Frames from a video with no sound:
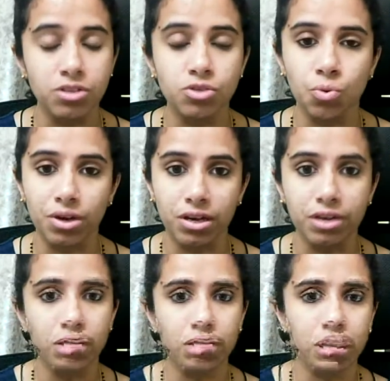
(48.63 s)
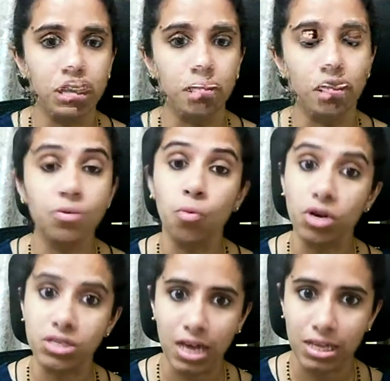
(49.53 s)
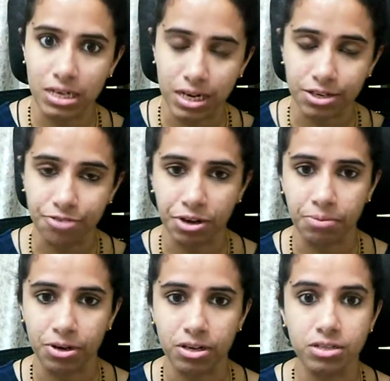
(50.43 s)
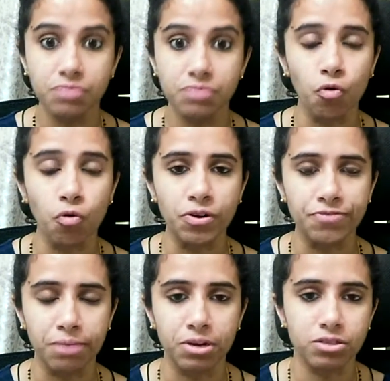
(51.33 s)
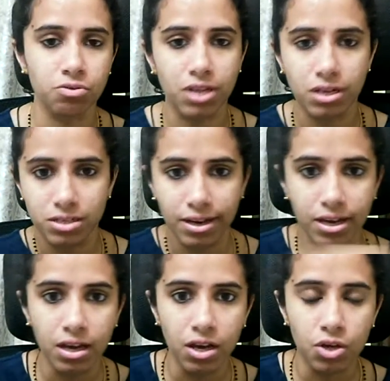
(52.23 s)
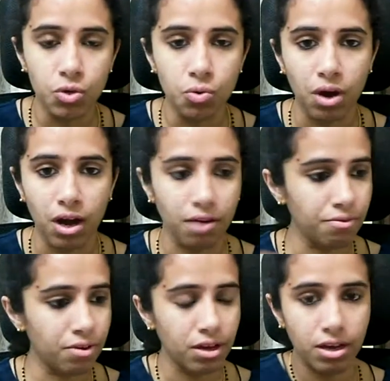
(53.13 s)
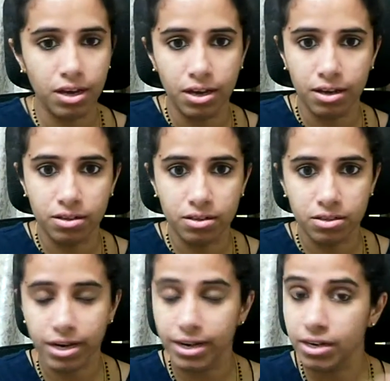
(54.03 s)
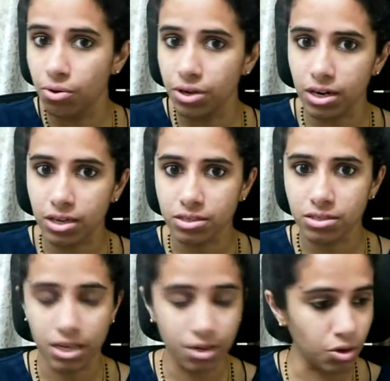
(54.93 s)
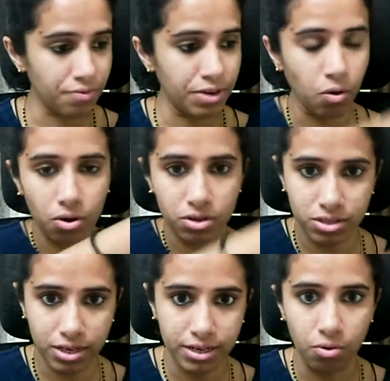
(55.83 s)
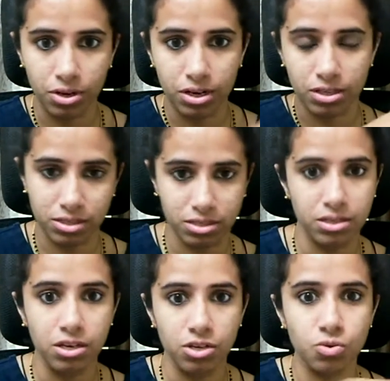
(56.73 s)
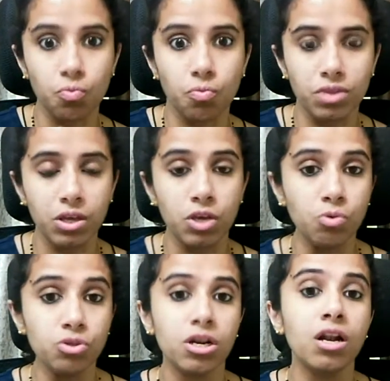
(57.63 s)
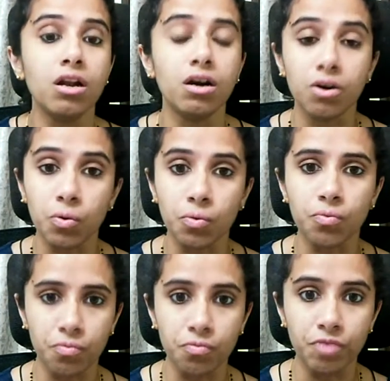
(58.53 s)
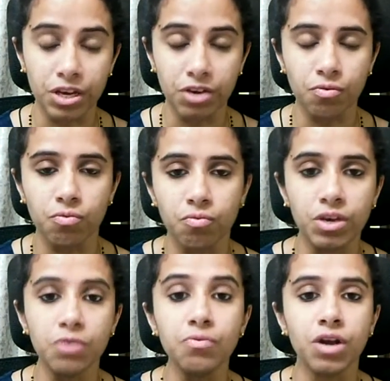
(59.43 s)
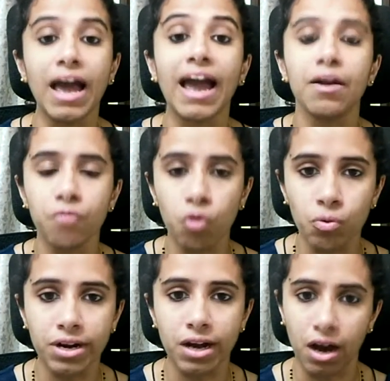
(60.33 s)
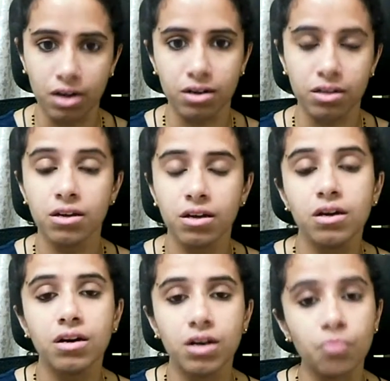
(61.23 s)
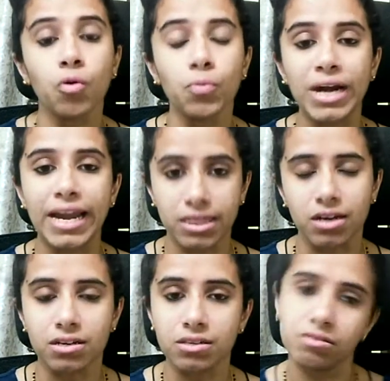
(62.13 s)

So if you think about the what is other kind of fabric, it is woven fabric. So that is like you have a thread going like this and you have a thread going like this. So the usual we hand woven are woven like that.